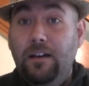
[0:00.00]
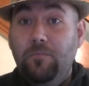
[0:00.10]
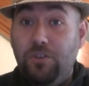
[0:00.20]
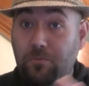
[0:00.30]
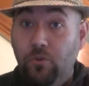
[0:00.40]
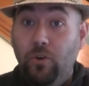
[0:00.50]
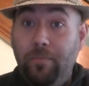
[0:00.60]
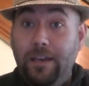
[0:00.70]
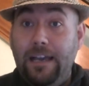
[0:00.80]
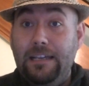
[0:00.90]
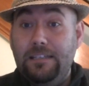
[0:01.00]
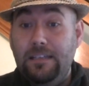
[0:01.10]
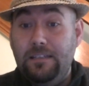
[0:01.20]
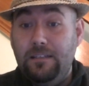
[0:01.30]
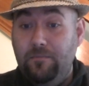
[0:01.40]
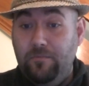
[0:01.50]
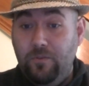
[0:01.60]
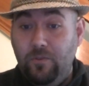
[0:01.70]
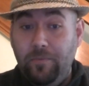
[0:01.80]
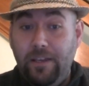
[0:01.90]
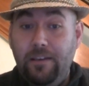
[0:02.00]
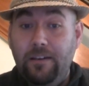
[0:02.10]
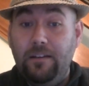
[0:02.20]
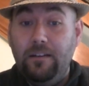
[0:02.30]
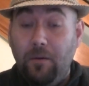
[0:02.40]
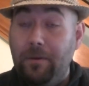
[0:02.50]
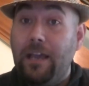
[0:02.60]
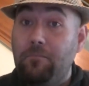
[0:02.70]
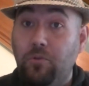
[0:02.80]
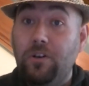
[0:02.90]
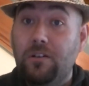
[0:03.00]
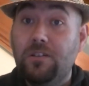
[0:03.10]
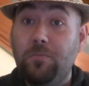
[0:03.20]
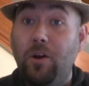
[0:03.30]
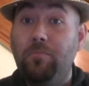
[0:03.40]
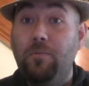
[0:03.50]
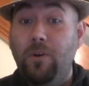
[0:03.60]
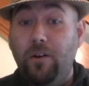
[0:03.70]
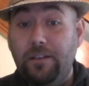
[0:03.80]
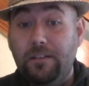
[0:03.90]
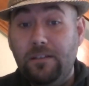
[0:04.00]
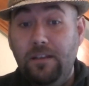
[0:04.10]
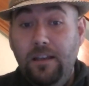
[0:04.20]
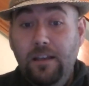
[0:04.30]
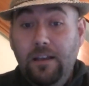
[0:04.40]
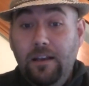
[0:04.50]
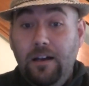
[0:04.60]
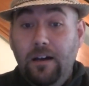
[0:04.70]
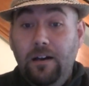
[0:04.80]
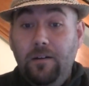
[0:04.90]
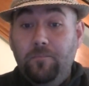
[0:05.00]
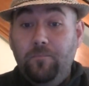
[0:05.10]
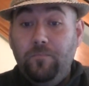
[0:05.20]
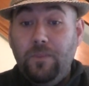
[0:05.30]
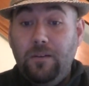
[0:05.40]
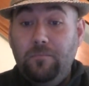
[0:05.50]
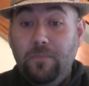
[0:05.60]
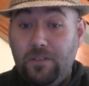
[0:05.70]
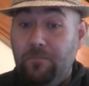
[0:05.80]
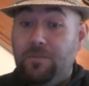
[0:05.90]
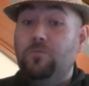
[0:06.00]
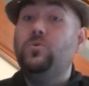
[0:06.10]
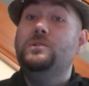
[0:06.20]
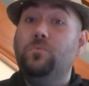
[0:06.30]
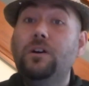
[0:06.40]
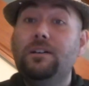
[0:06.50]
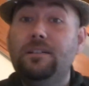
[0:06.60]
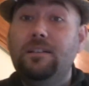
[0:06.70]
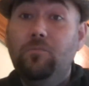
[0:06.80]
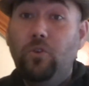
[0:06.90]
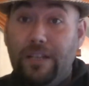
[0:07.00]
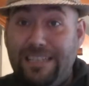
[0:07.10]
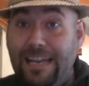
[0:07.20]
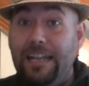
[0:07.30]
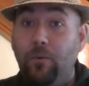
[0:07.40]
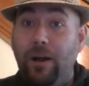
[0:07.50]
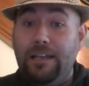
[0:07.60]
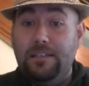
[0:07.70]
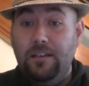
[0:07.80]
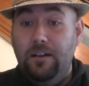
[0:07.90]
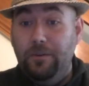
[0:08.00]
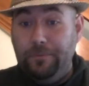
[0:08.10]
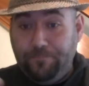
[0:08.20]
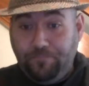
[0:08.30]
She bought a PA system for me and I began putting on some open mics. My symptoms were always worst in the mornings anyway, so